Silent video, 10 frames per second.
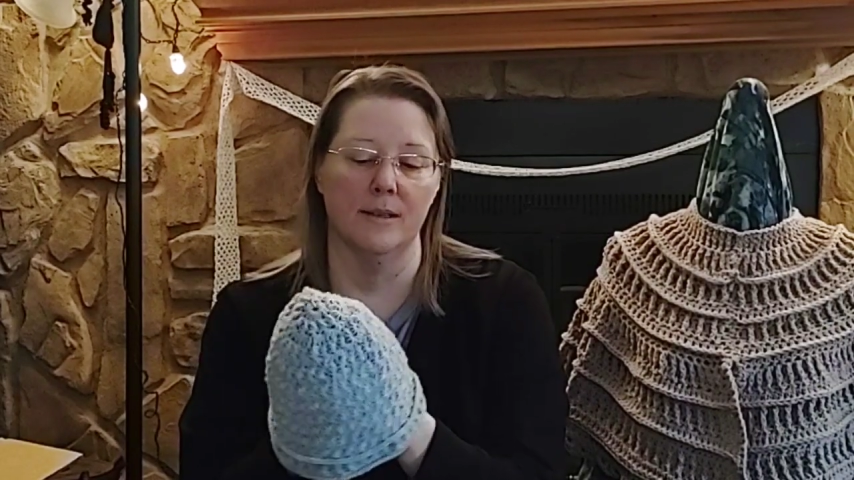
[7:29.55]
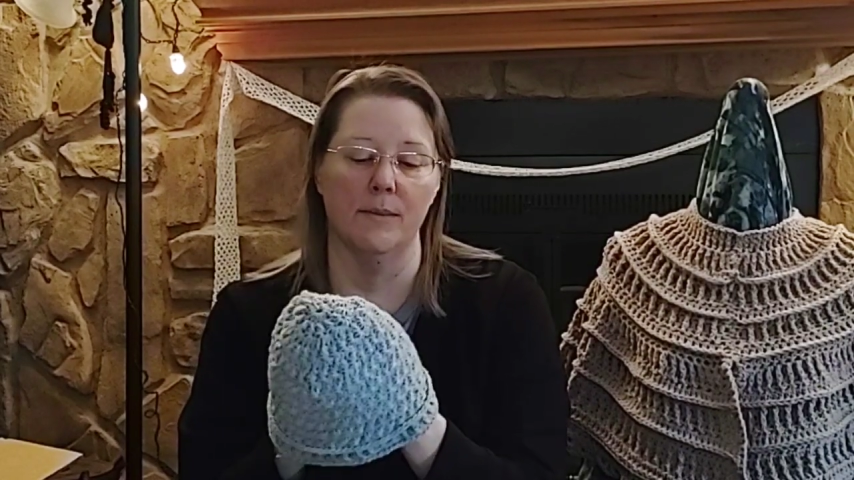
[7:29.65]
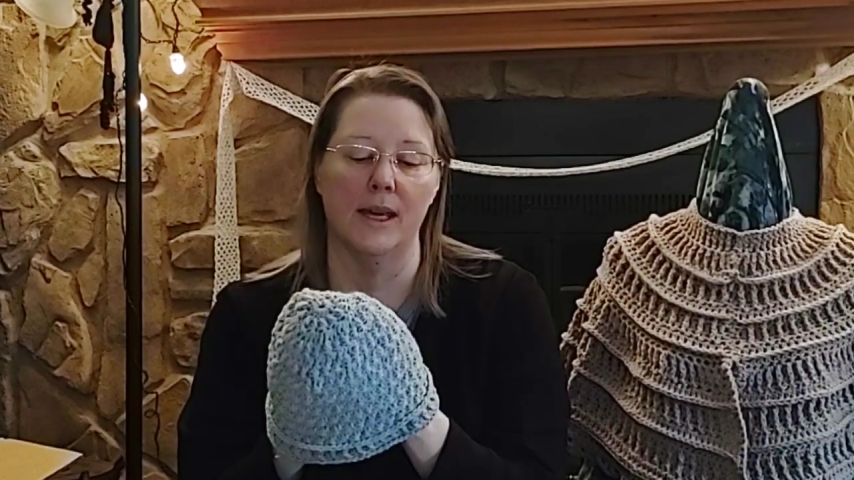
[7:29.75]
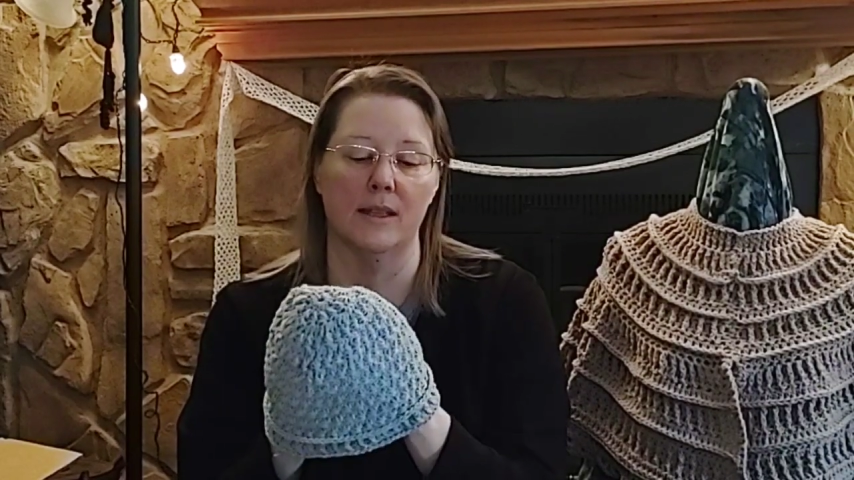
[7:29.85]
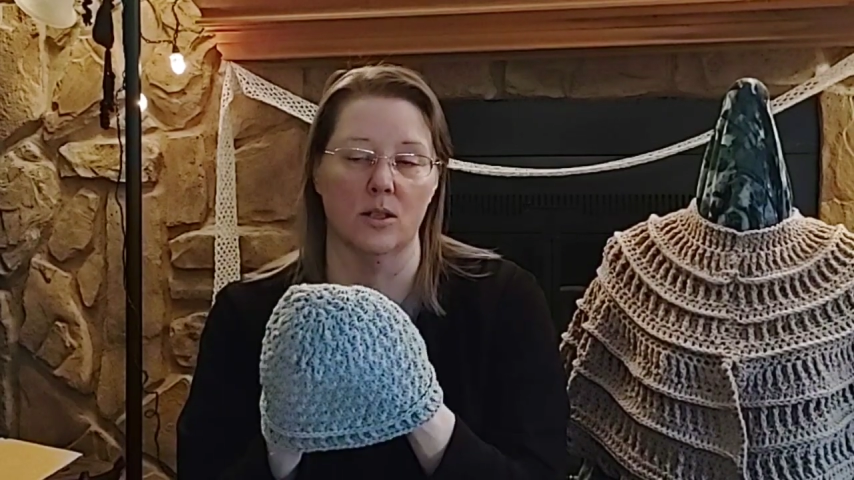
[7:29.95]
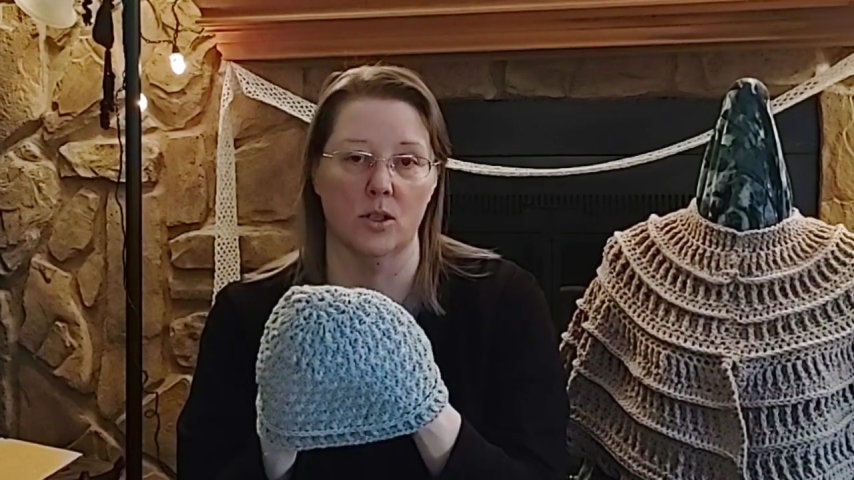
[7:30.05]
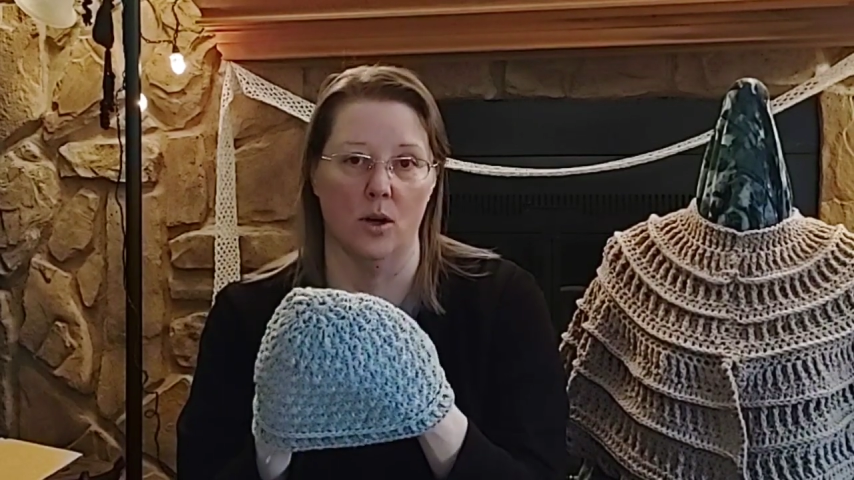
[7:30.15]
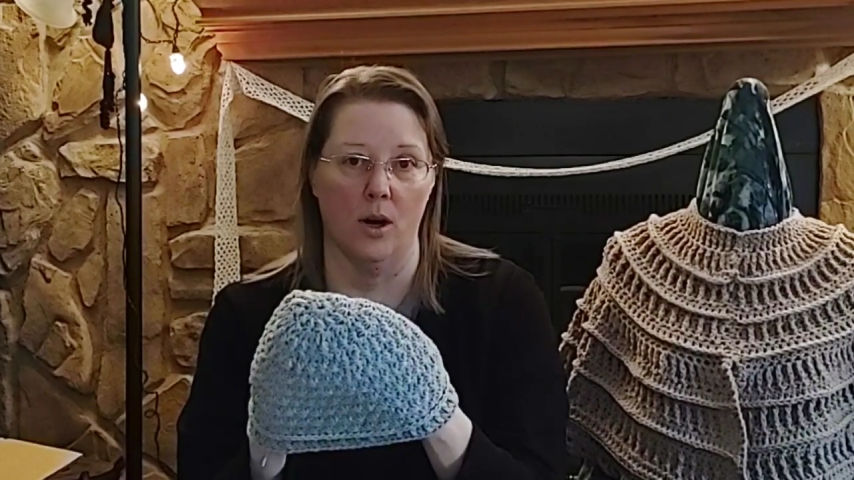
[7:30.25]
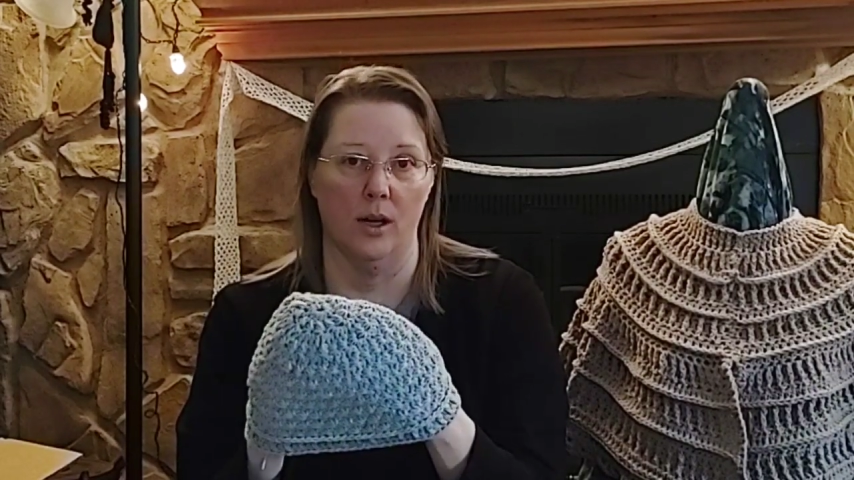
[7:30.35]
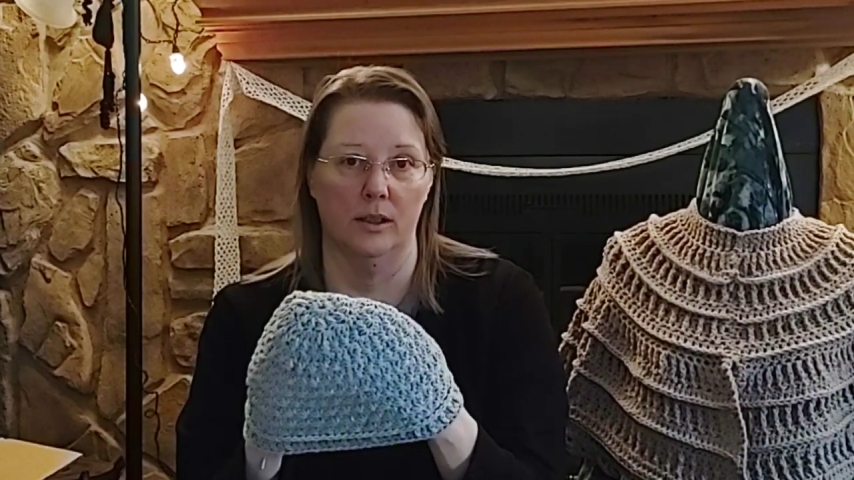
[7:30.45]
to make the
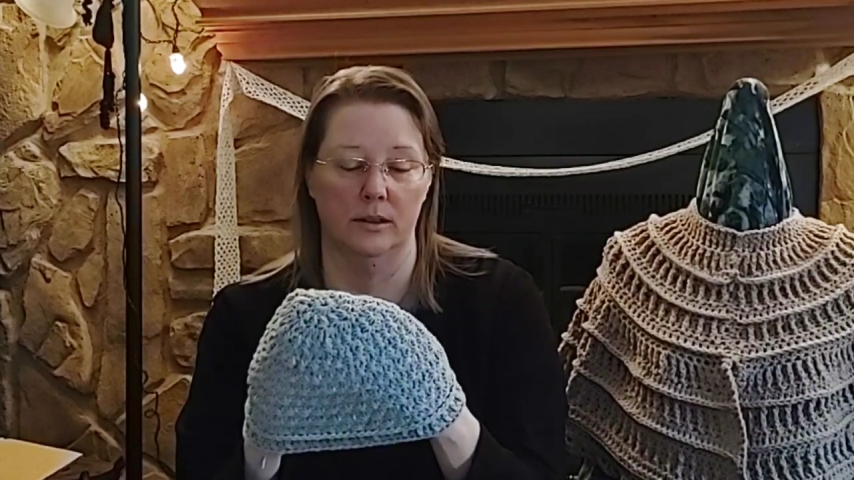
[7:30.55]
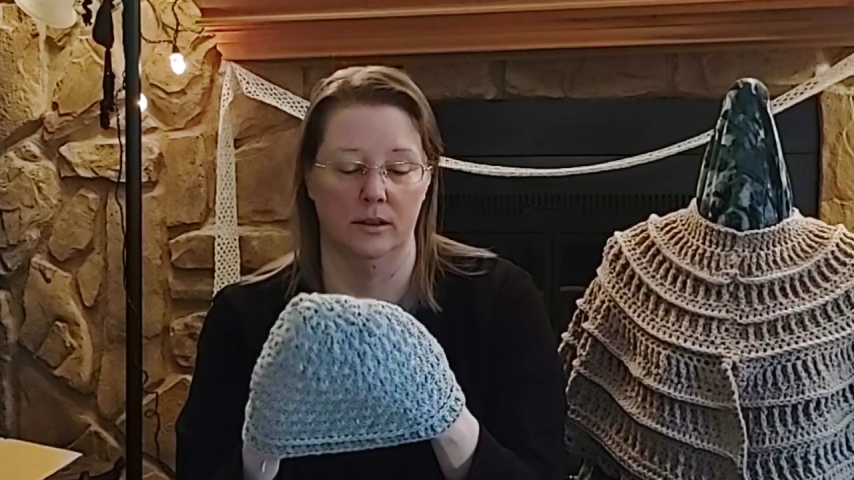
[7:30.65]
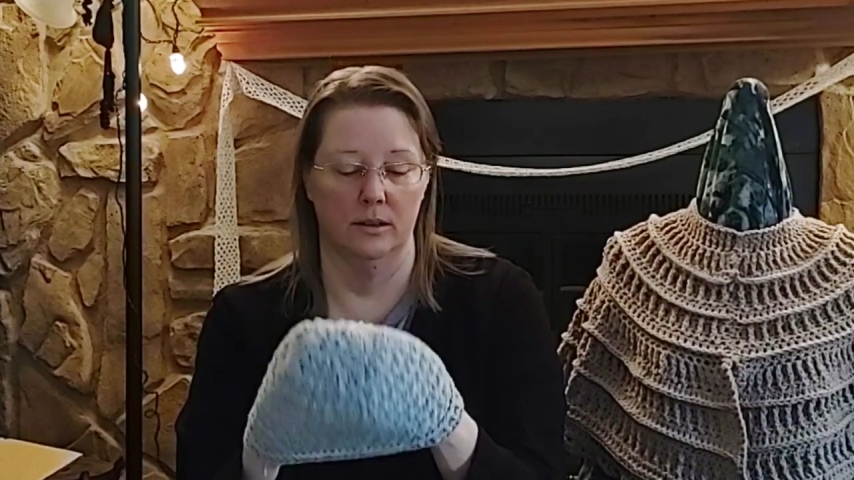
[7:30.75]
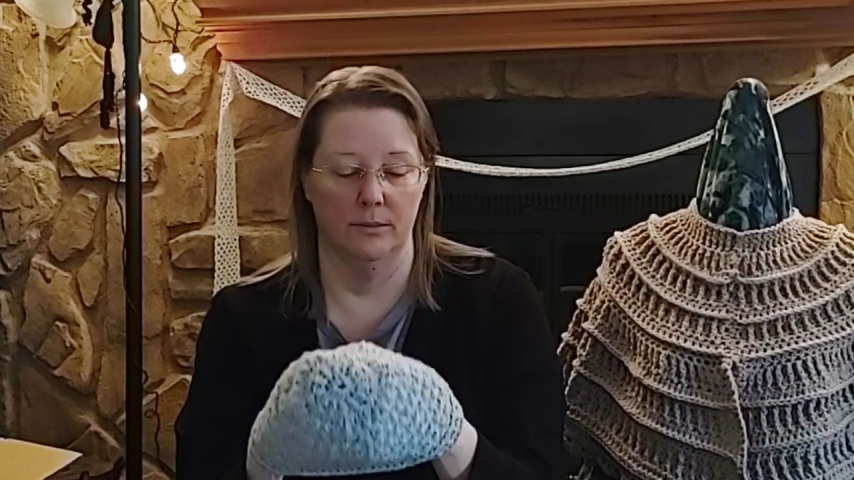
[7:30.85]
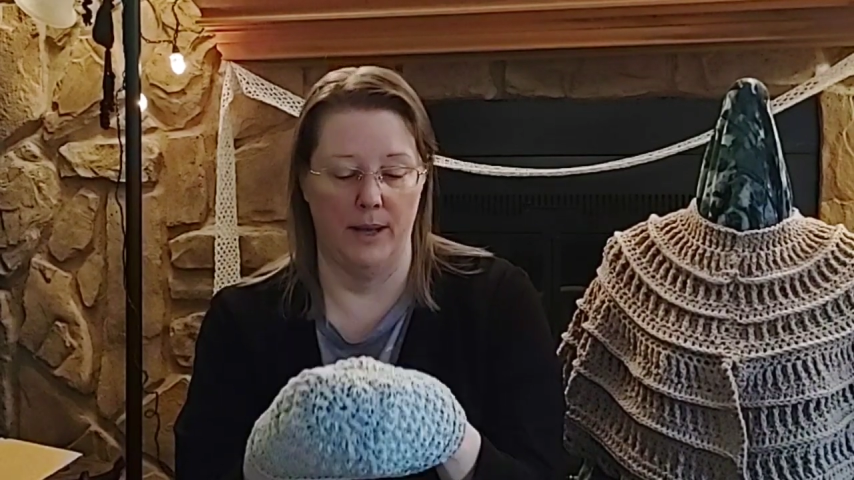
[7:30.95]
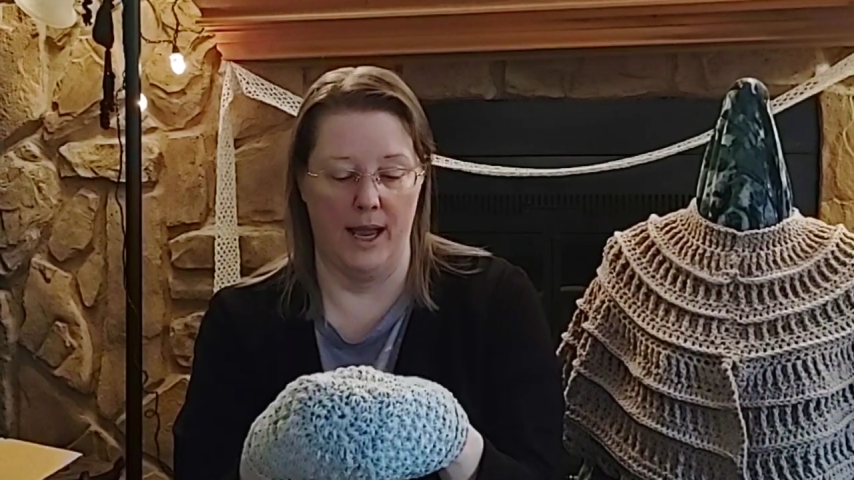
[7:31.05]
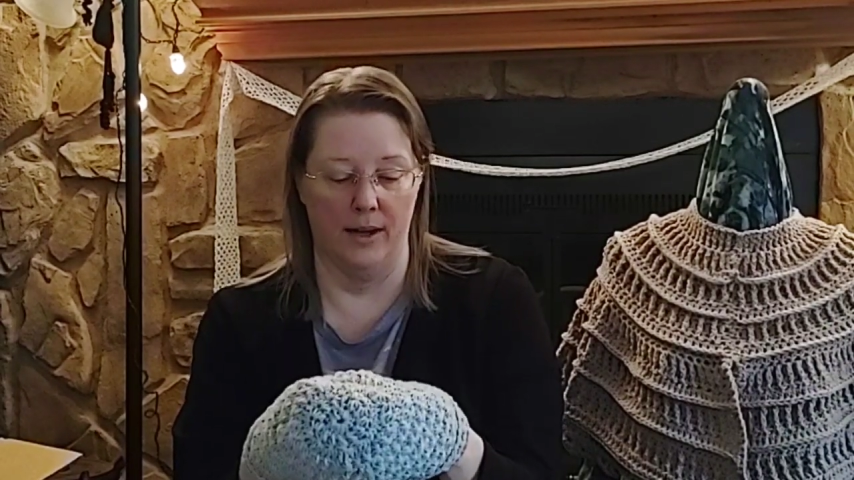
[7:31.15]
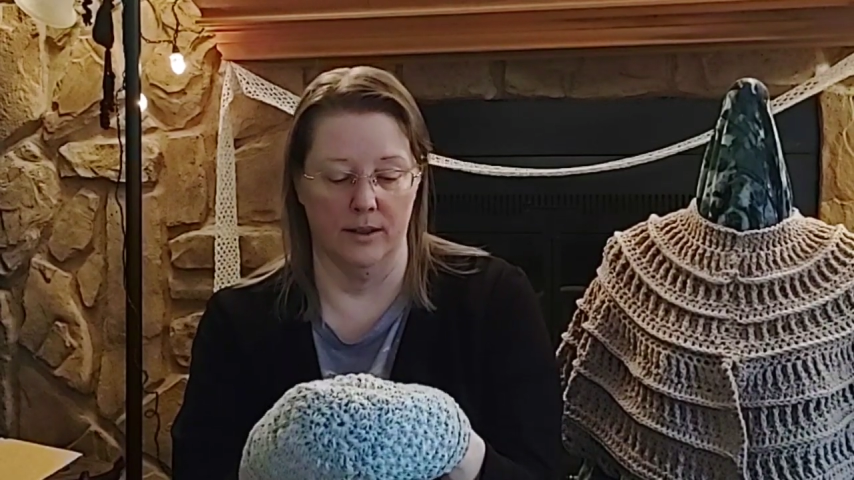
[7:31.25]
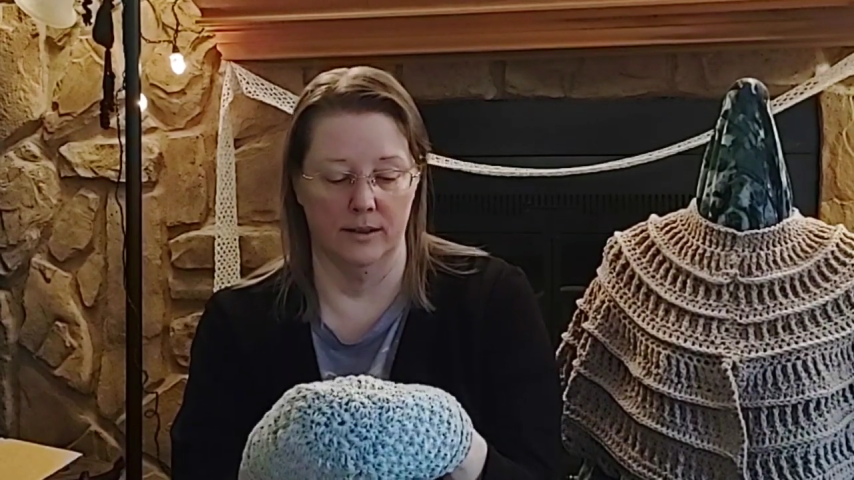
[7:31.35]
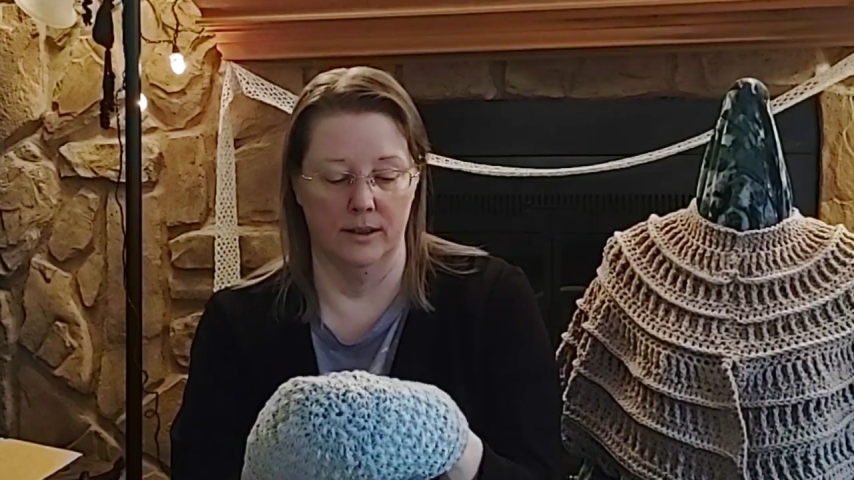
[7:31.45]
star
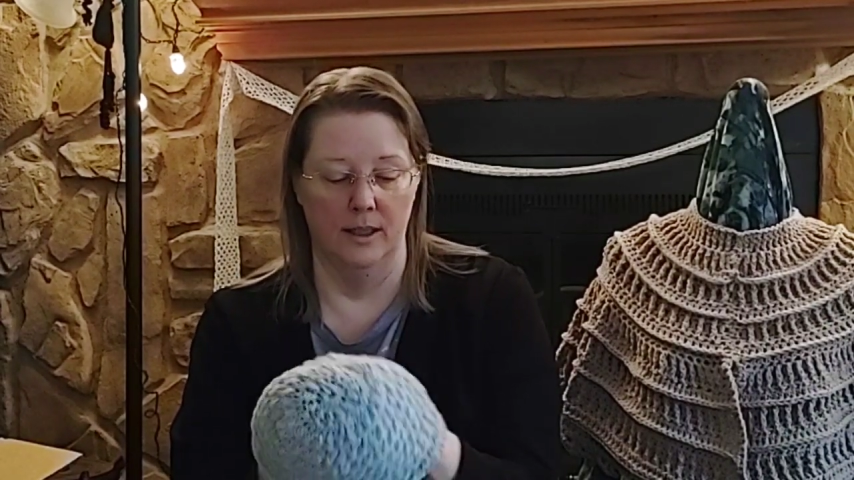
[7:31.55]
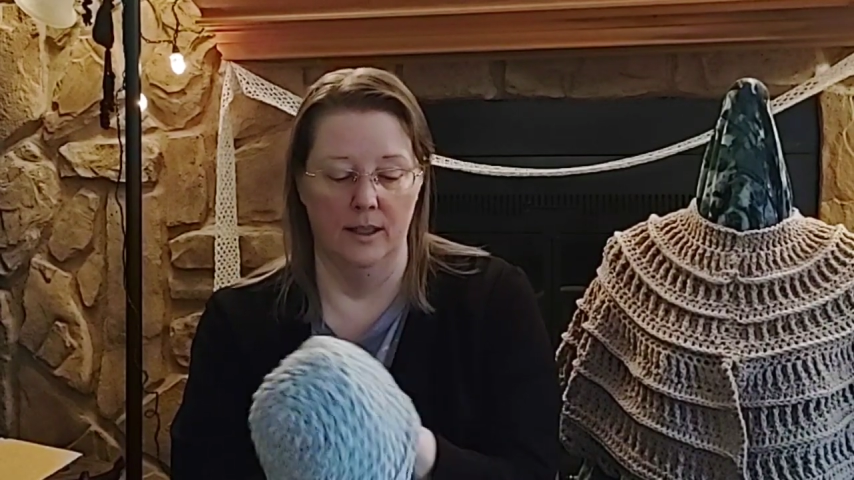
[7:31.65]
pattern.